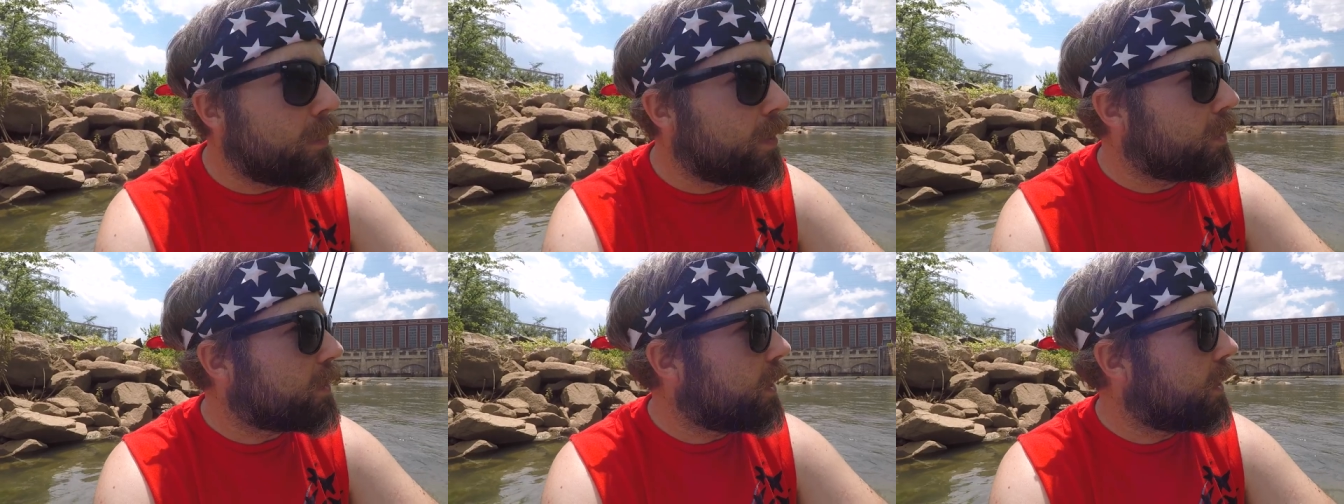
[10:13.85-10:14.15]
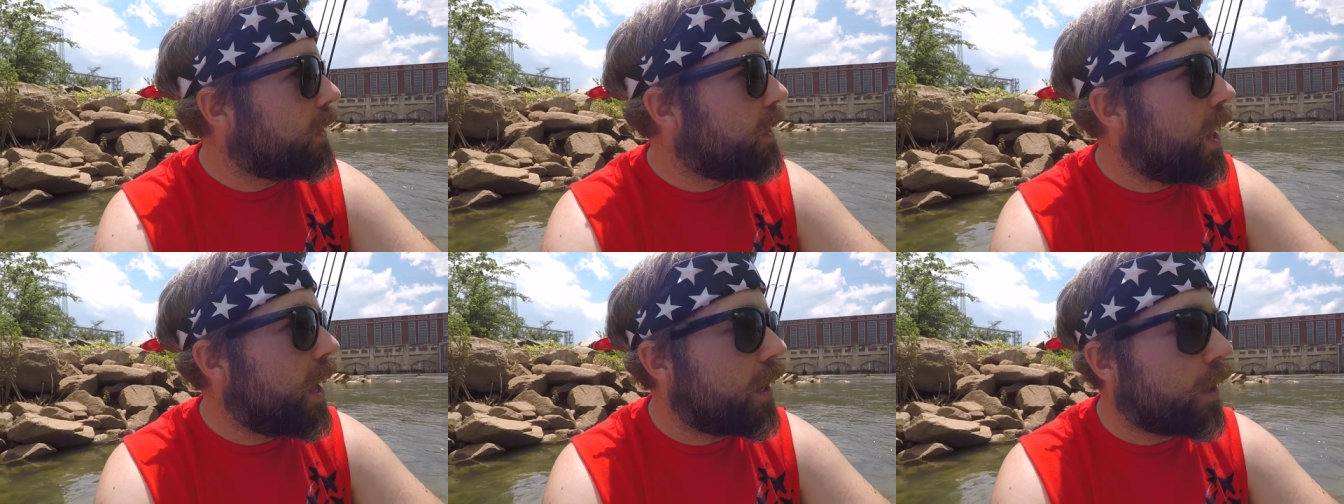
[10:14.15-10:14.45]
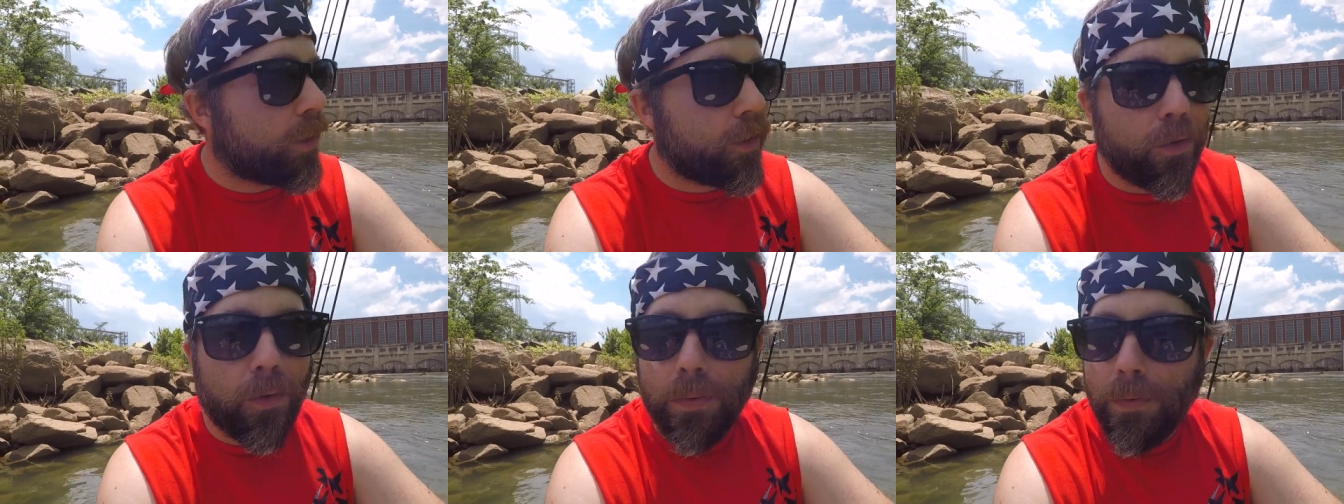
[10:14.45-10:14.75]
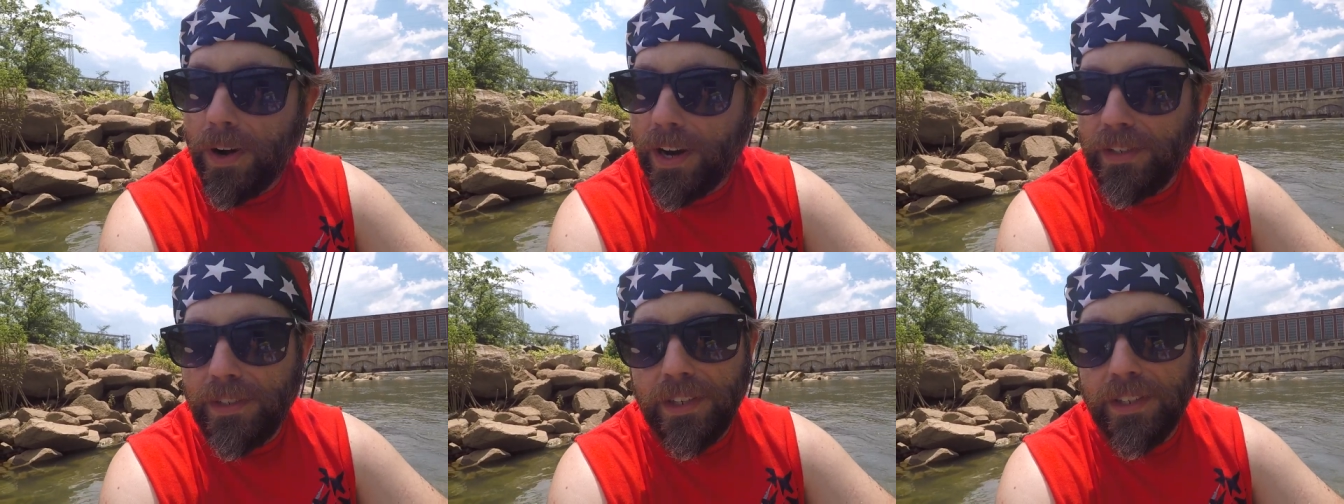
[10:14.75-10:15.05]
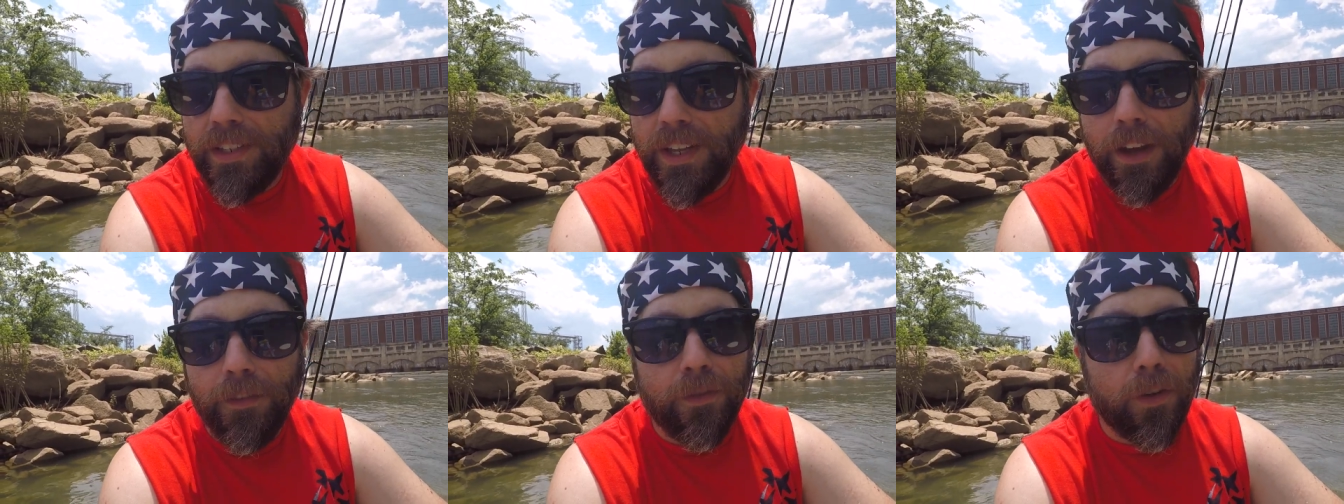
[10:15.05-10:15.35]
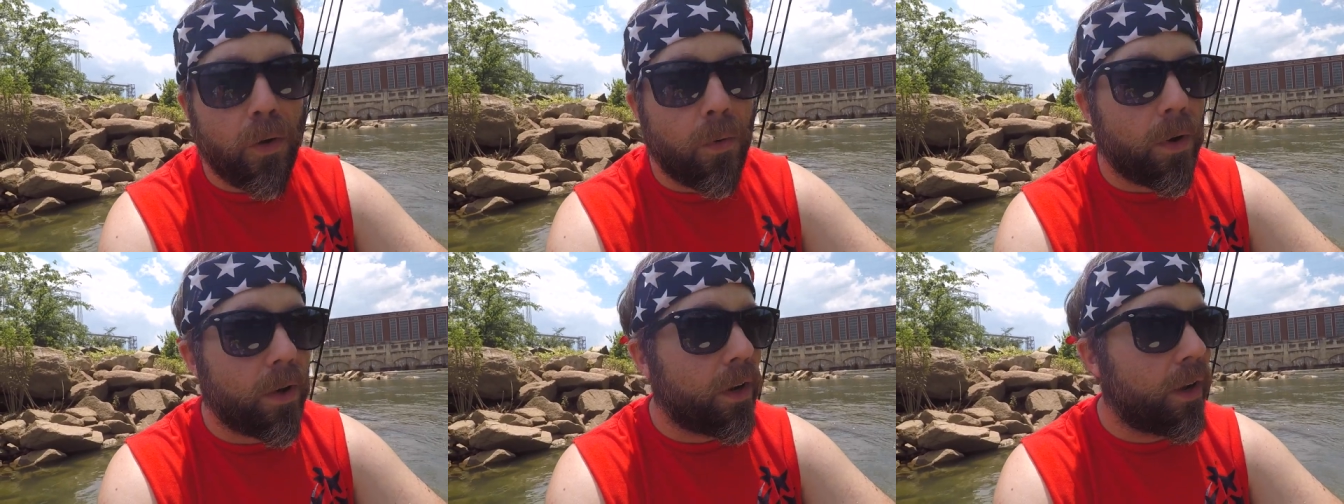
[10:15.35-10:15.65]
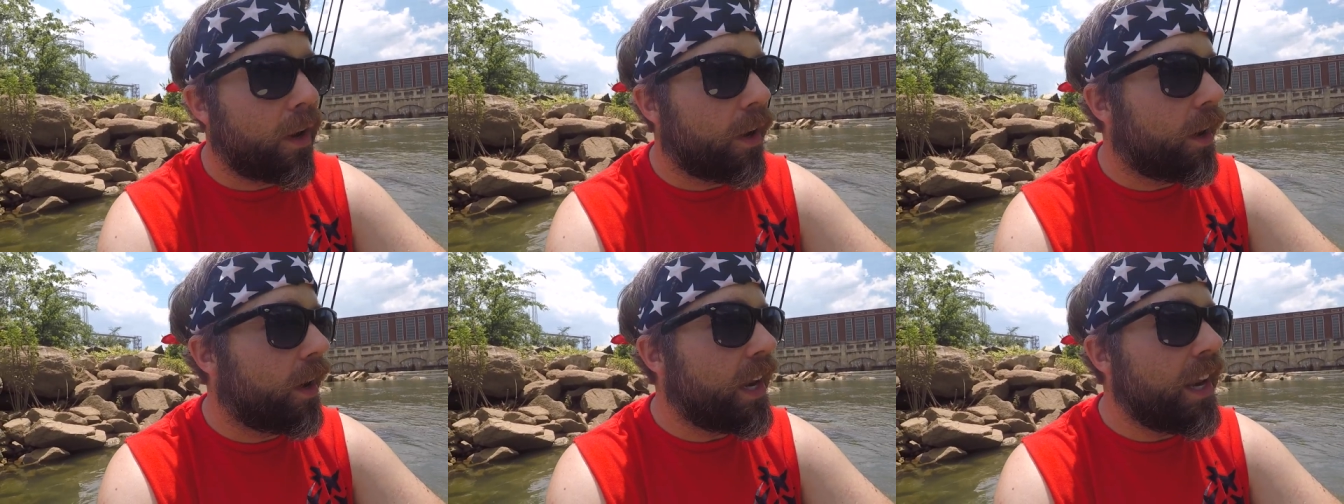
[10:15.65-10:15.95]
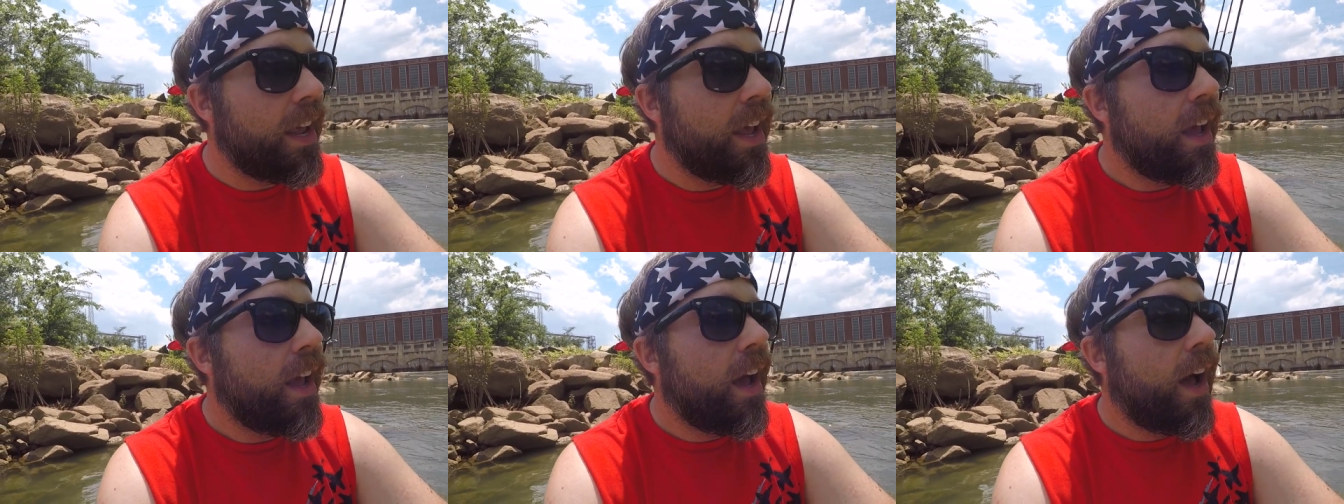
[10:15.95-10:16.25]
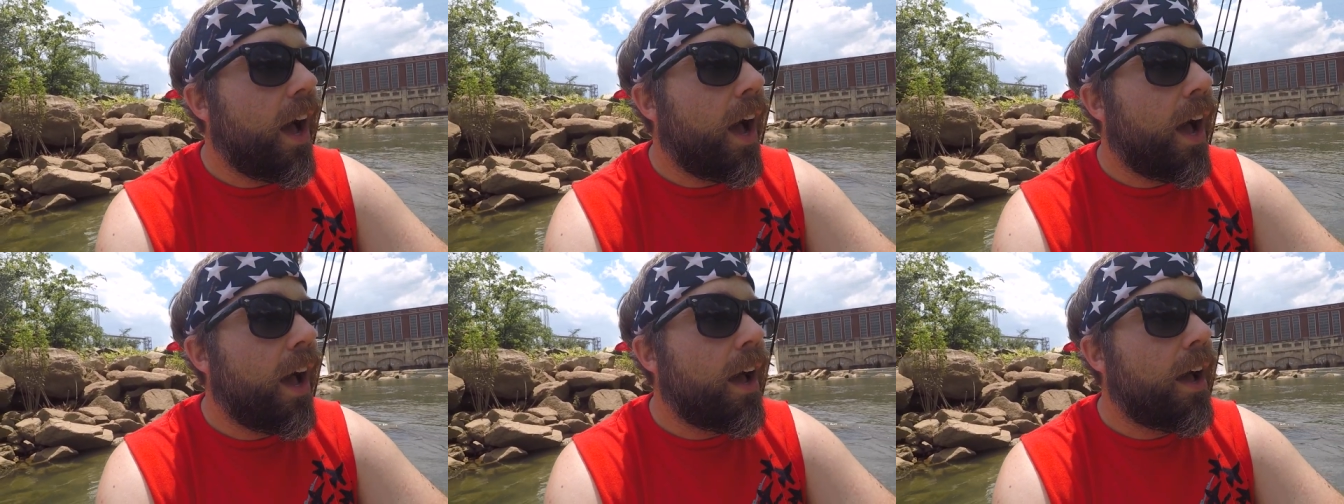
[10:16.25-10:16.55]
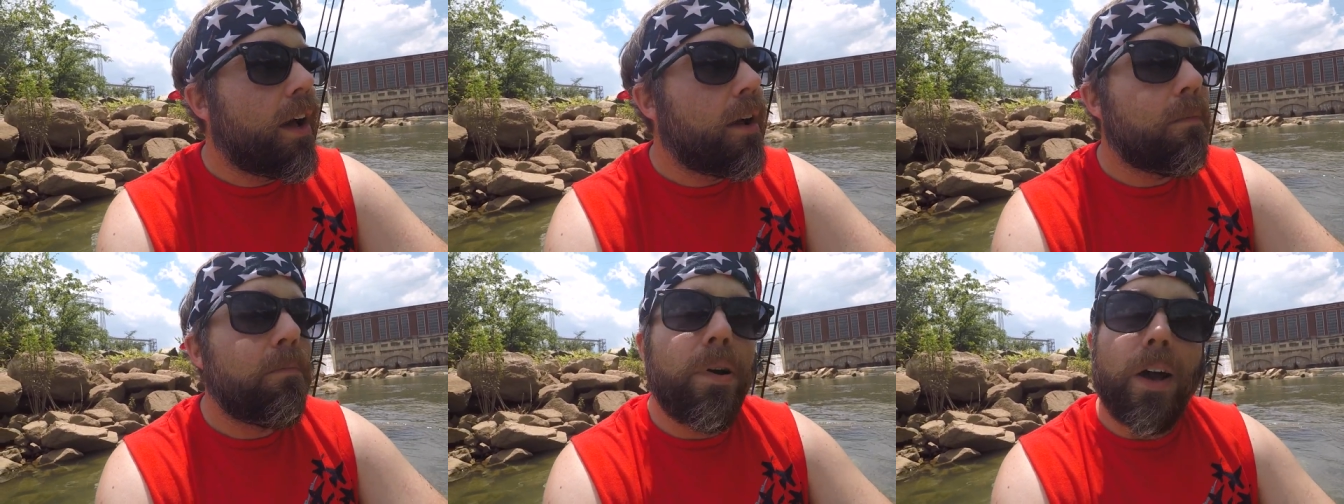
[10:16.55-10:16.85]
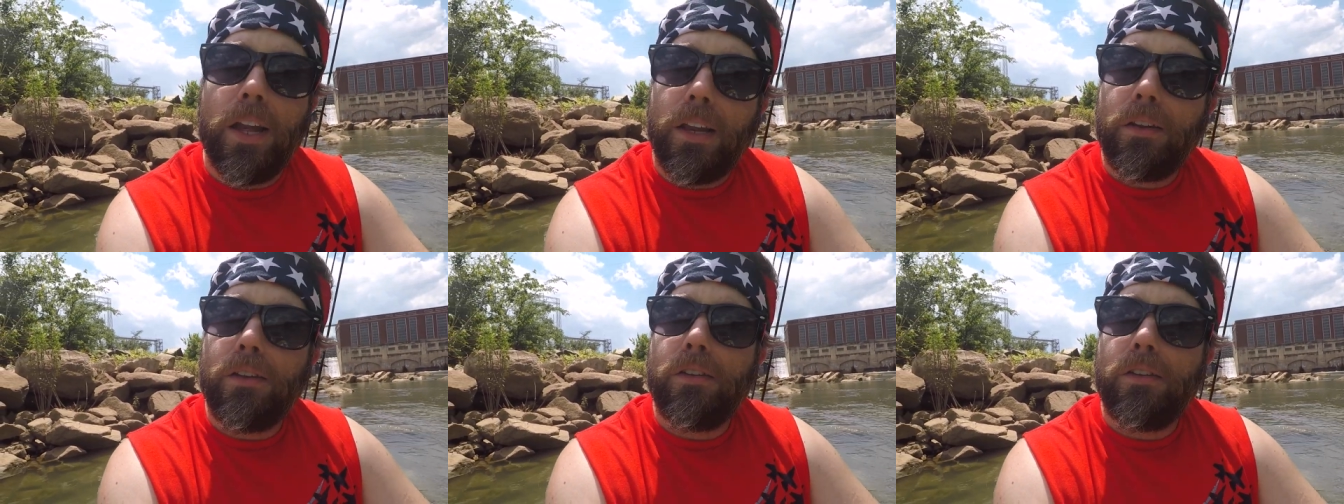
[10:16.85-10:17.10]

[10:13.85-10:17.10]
There's a lot of crazy stuff going on, but